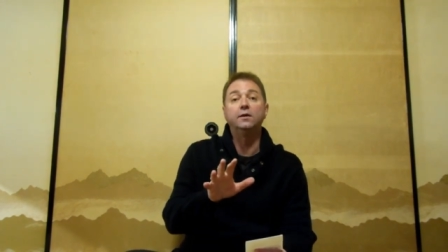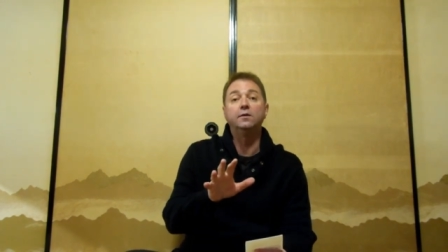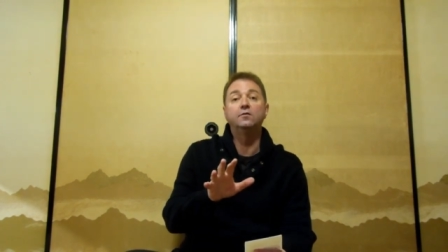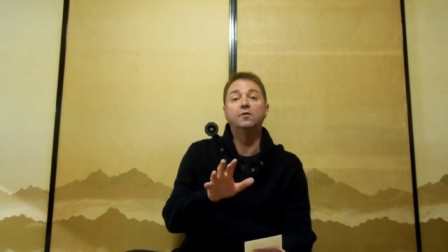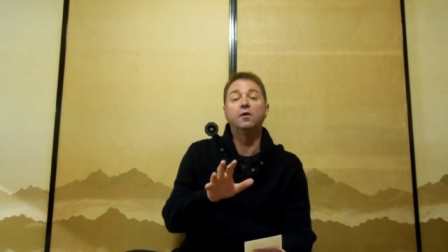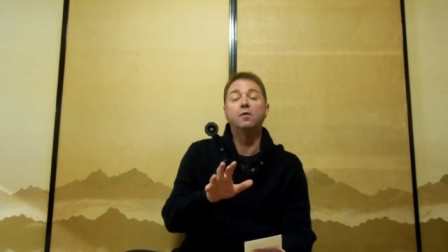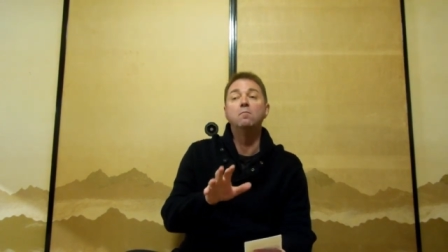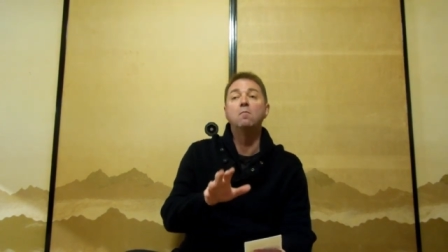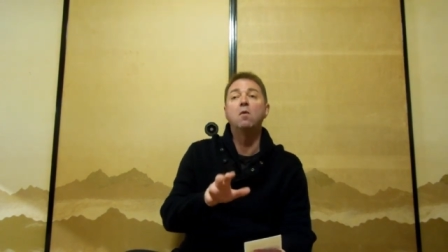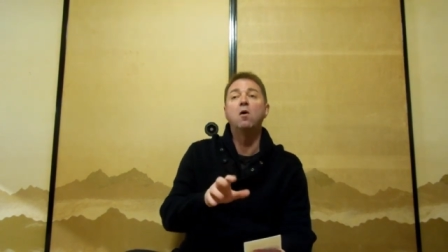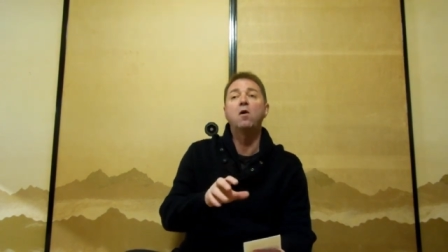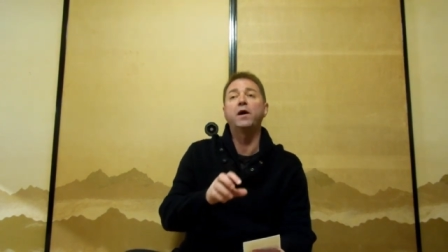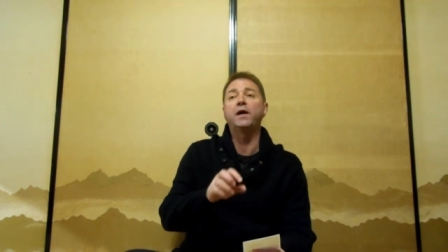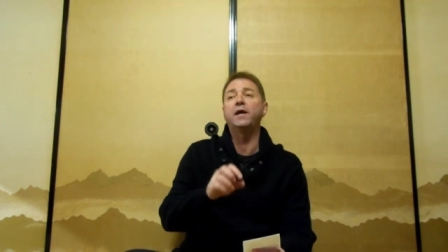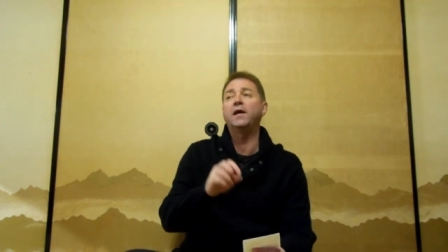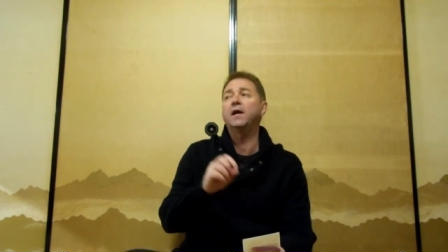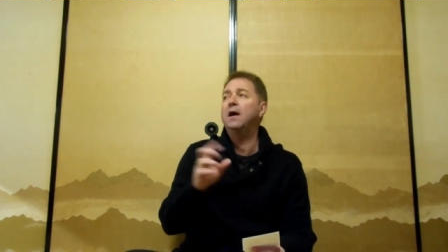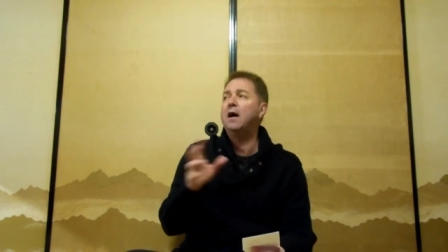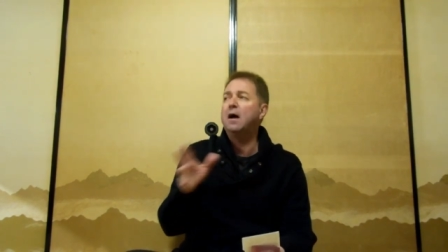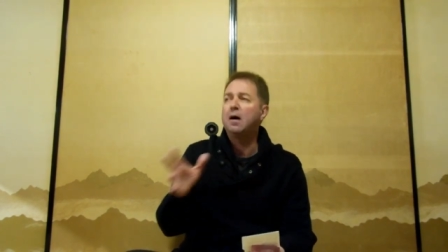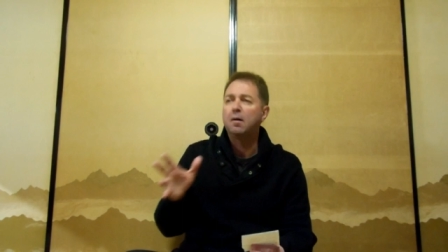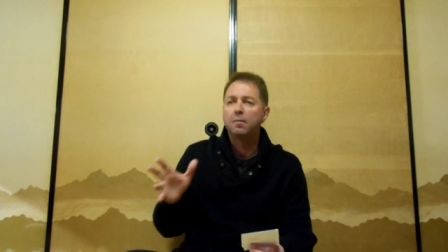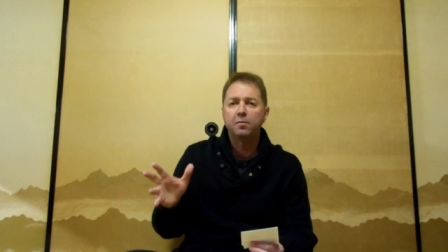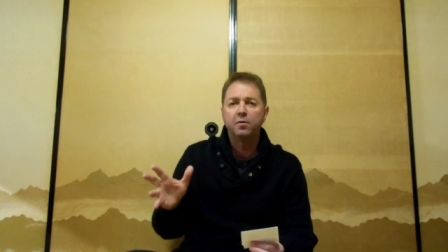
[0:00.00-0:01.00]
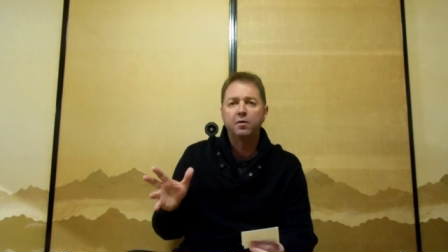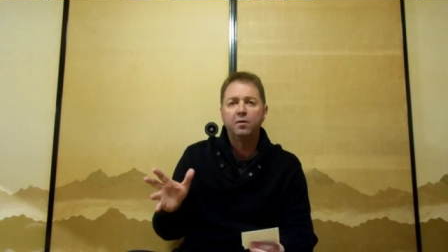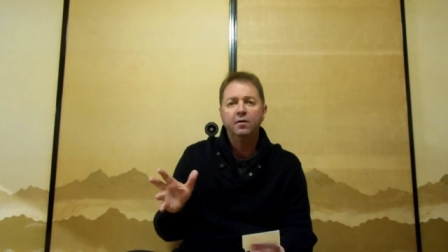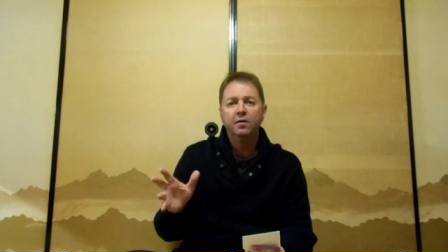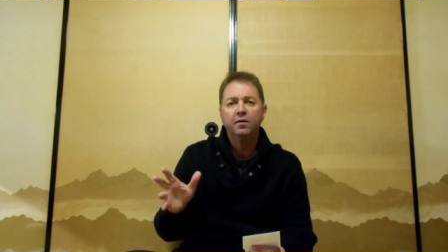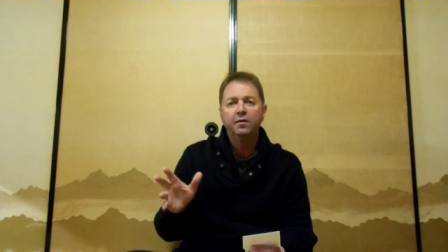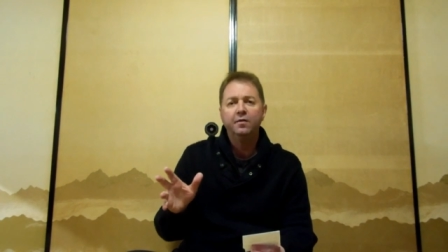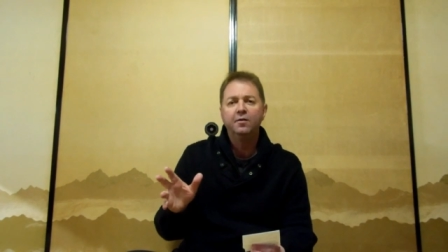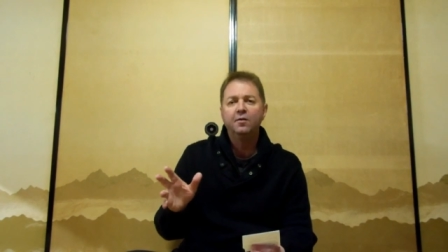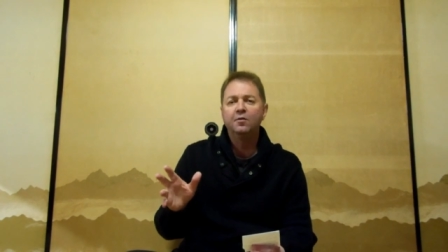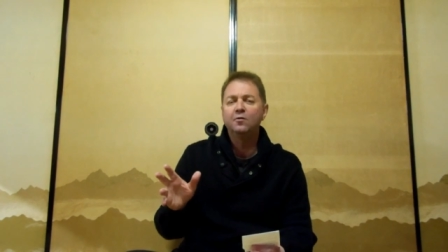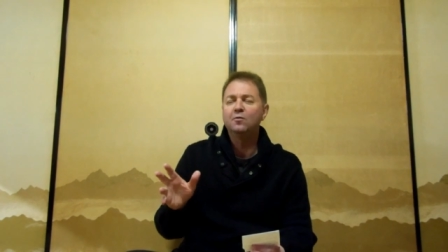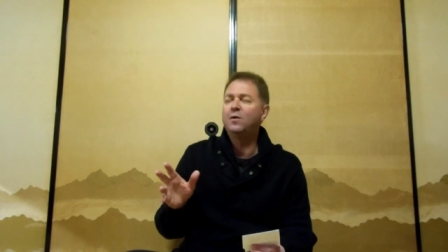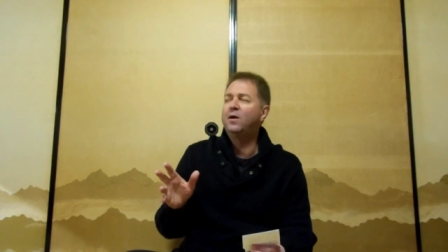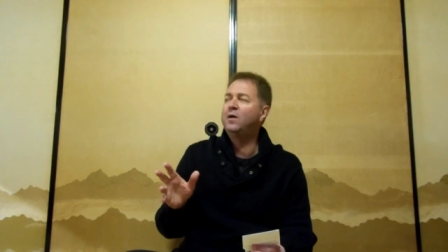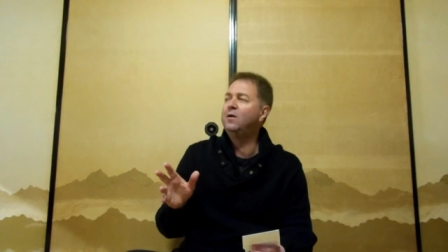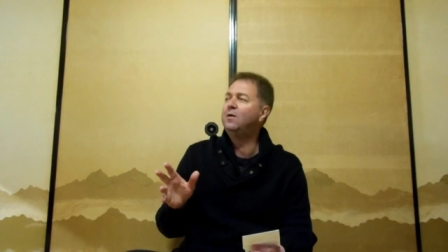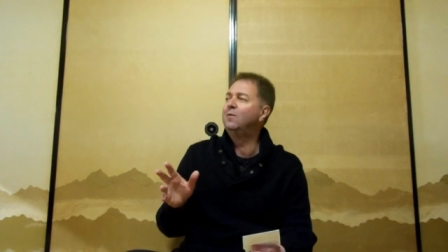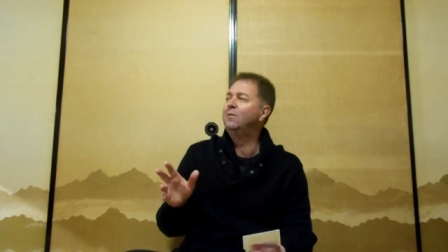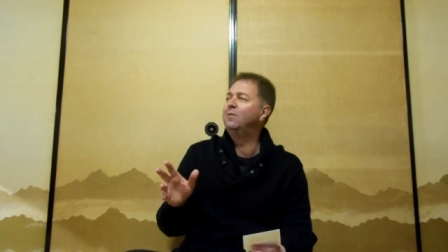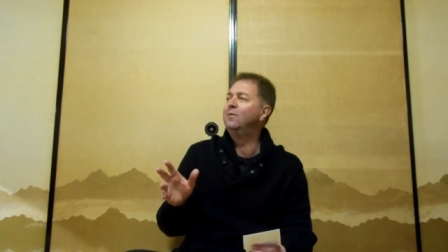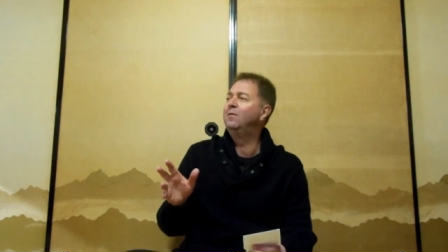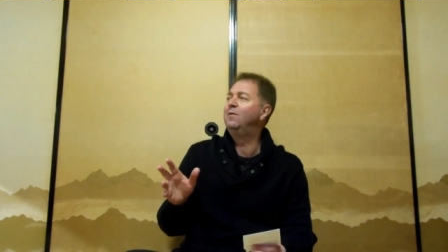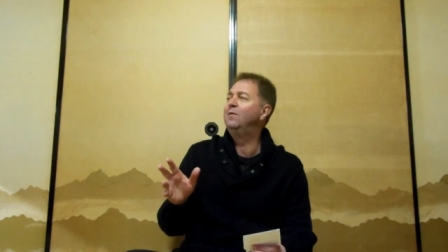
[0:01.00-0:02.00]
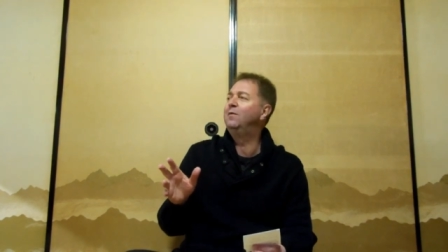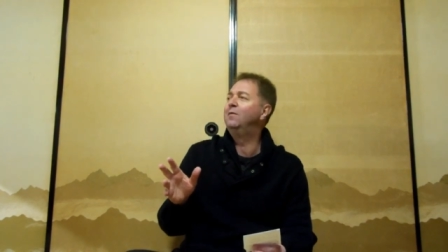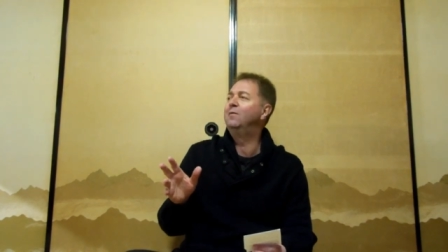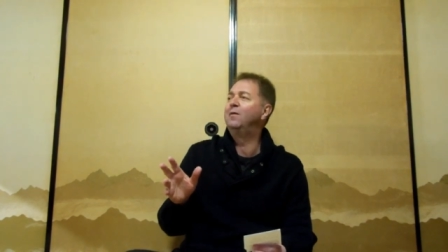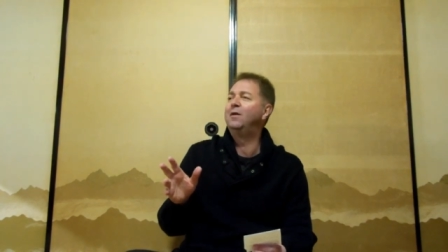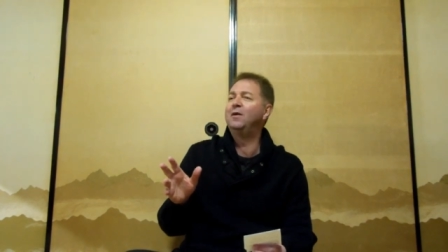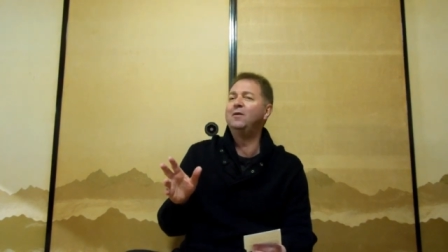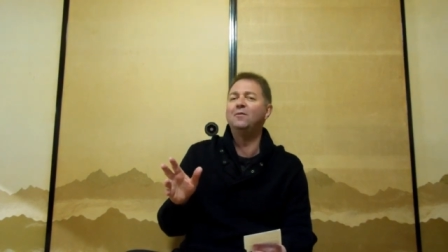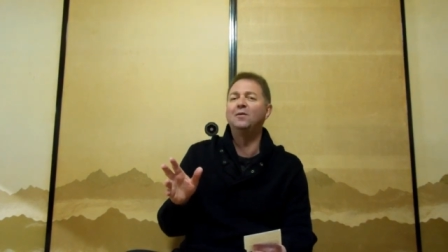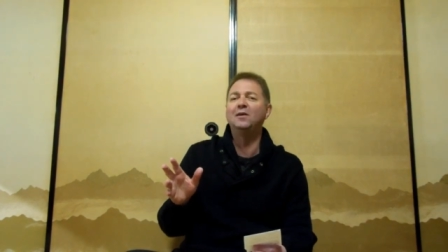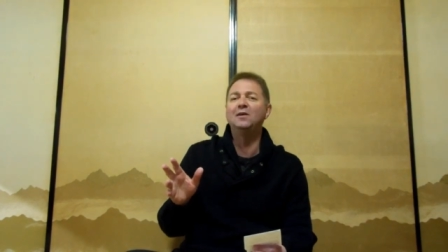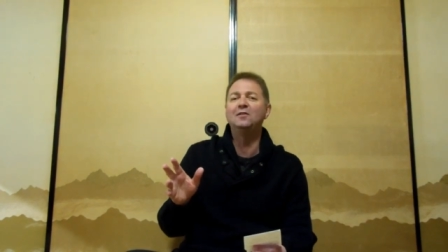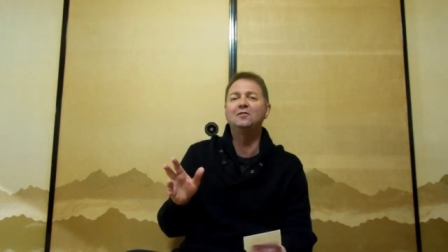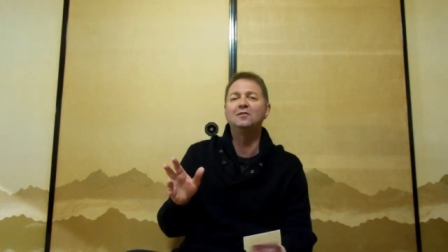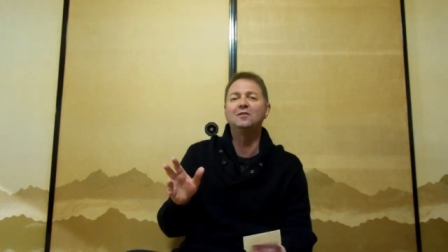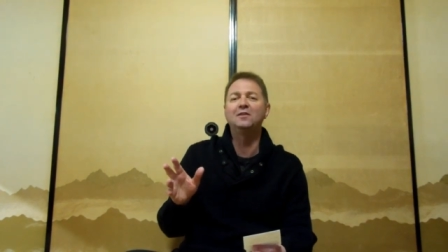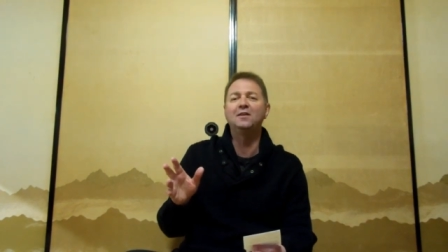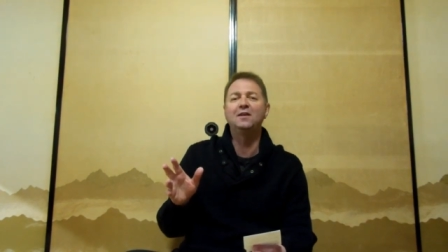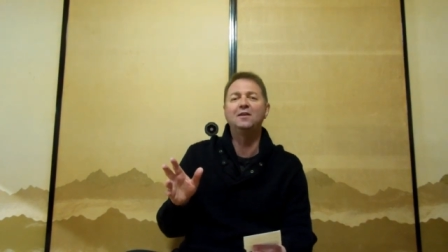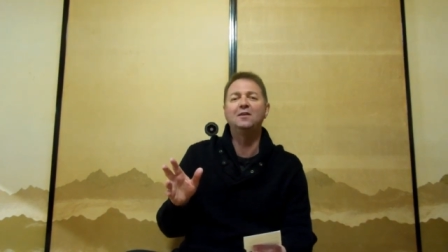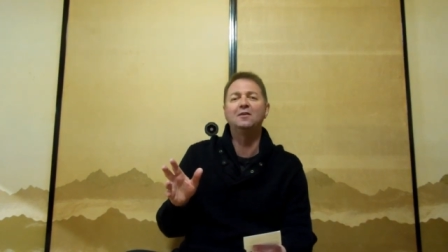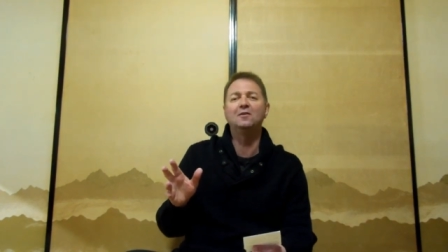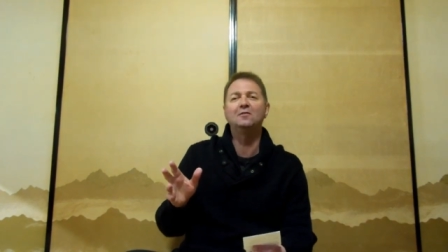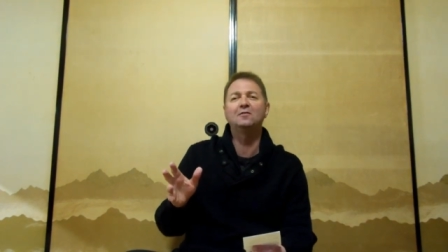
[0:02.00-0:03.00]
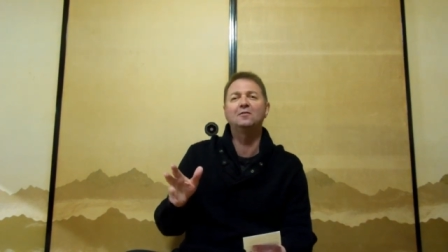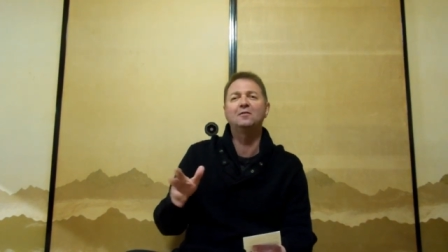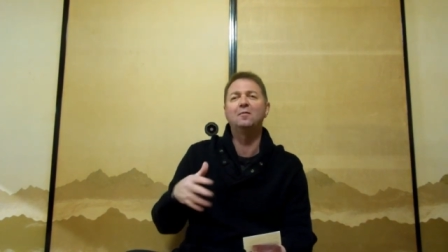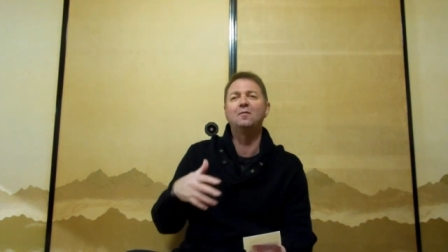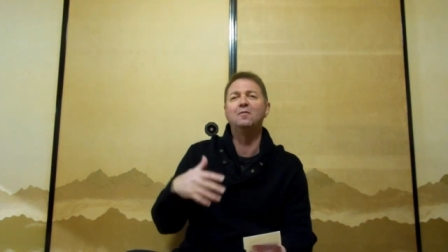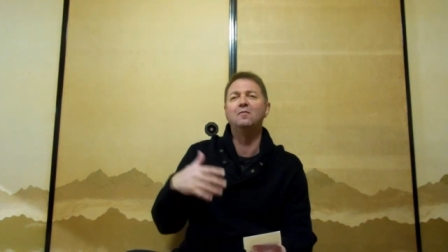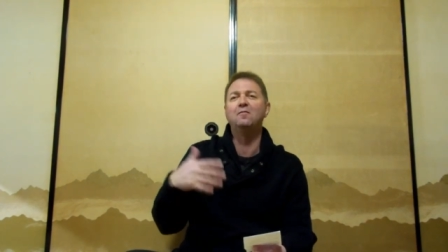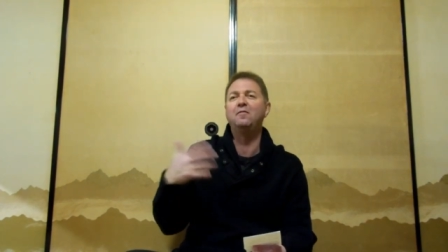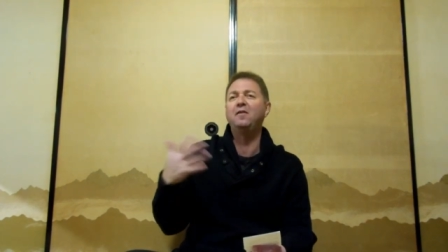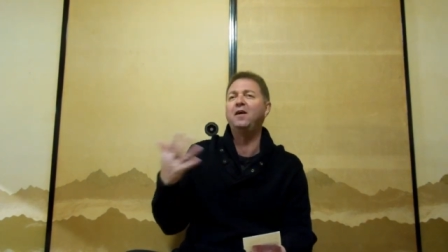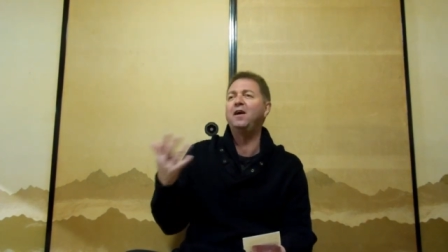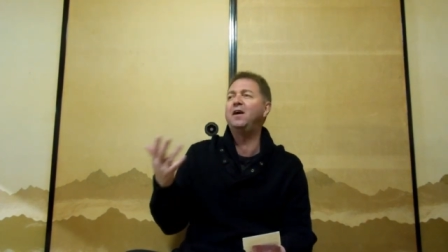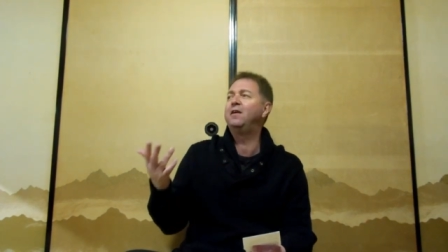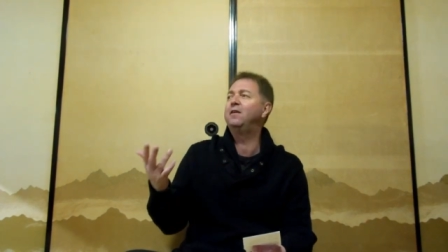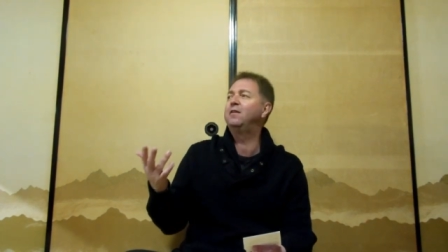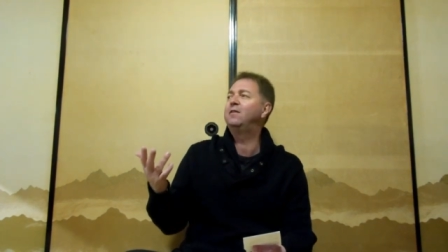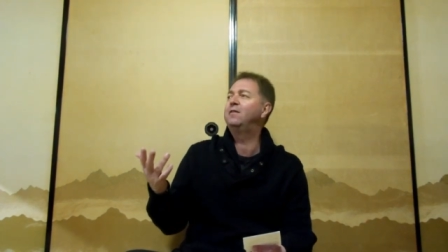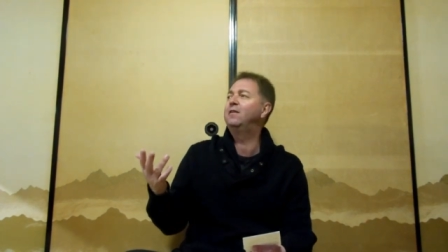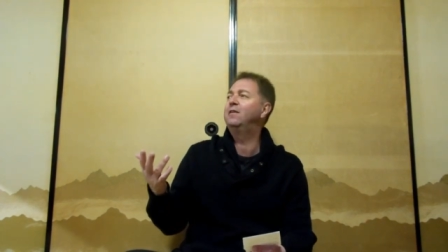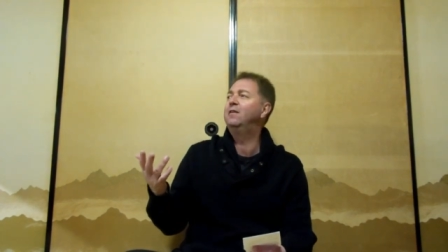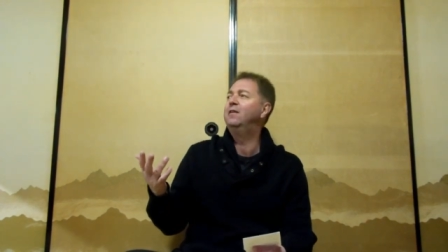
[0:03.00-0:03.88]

So my cup, there was one one recently, there was some event,